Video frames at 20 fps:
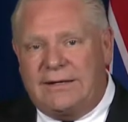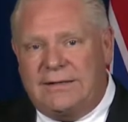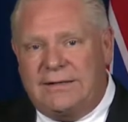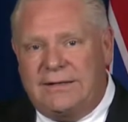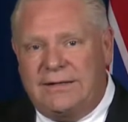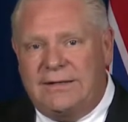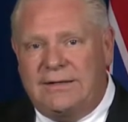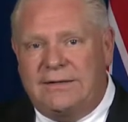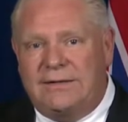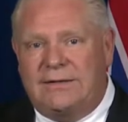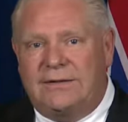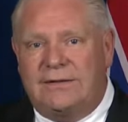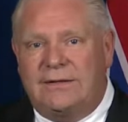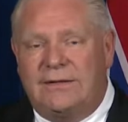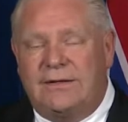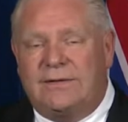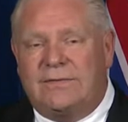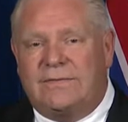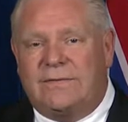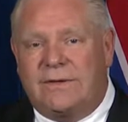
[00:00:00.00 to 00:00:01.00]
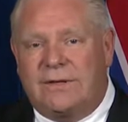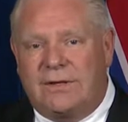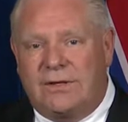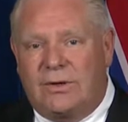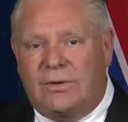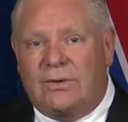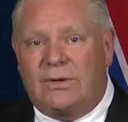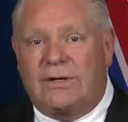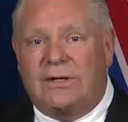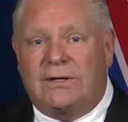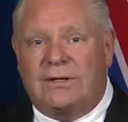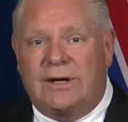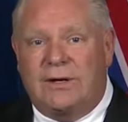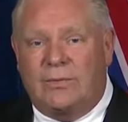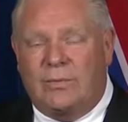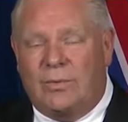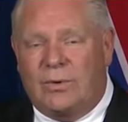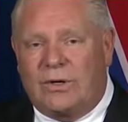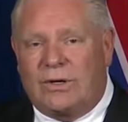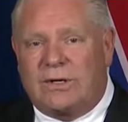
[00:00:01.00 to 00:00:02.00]
deal for the lower
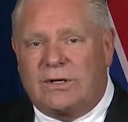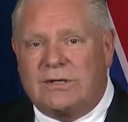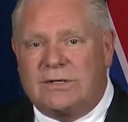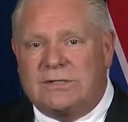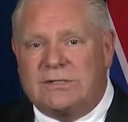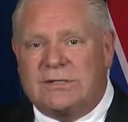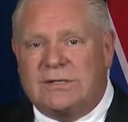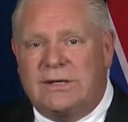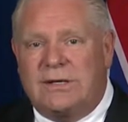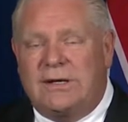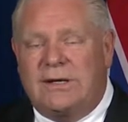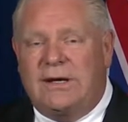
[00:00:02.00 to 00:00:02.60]
income workers.